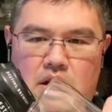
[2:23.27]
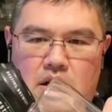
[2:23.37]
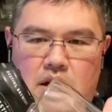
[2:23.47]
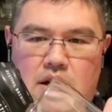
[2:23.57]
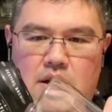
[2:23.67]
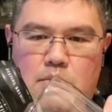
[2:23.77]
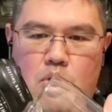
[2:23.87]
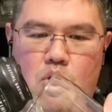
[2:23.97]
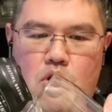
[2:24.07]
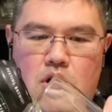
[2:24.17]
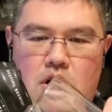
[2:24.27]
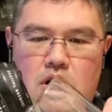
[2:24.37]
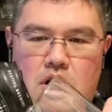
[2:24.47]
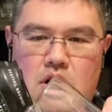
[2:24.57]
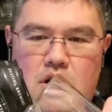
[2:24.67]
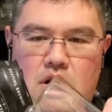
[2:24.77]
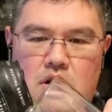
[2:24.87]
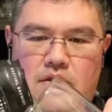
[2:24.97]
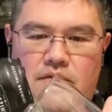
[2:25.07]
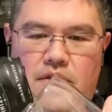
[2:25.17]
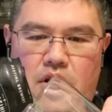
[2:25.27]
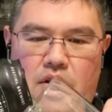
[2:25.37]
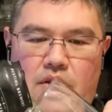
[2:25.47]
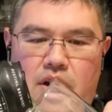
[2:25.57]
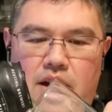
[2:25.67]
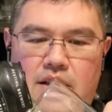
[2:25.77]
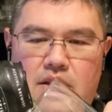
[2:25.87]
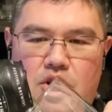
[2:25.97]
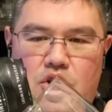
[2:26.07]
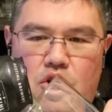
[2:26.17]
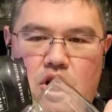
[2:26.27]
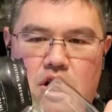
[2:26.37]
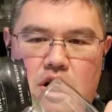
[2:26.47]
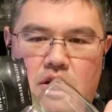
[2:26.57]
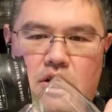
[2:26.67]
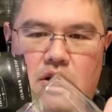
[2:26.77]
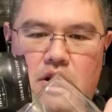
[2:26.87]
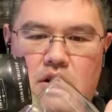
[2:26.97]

it does pour very light, straw colored.